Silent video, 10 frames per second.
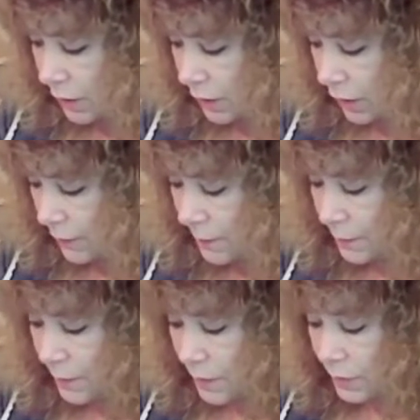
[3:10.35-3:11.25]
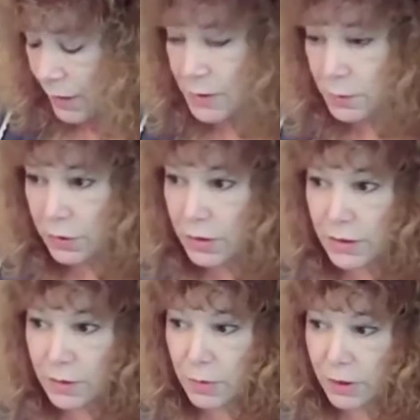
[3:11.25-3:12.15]
And that's where a lot
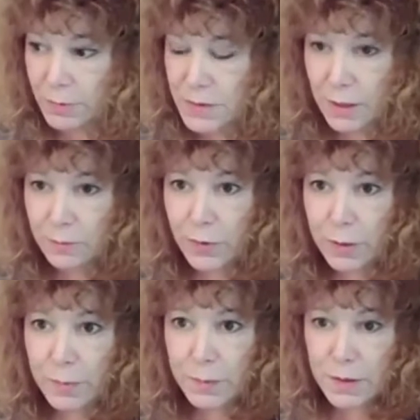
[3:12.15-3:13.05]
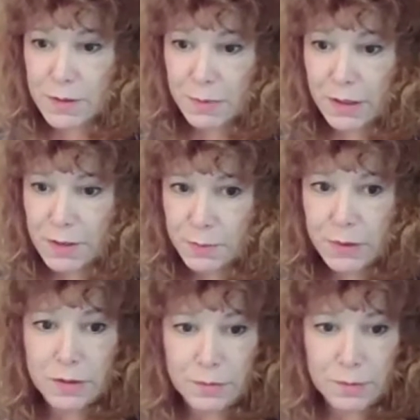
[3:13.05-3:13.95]
of the problems come from, is because
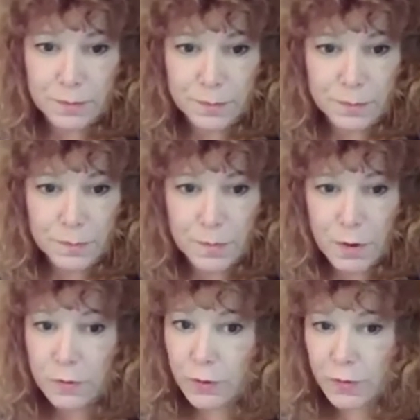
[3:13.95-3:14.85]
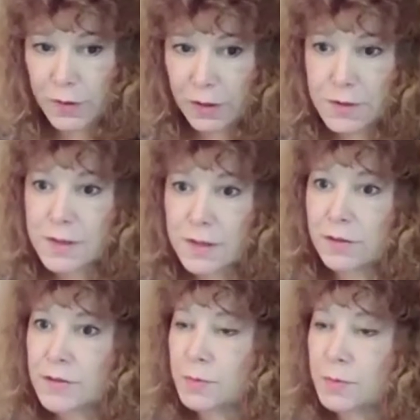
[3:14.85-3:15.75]
we overfeed
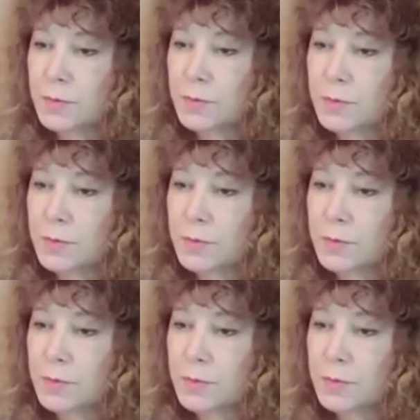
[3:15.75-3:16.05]
ourselves. We,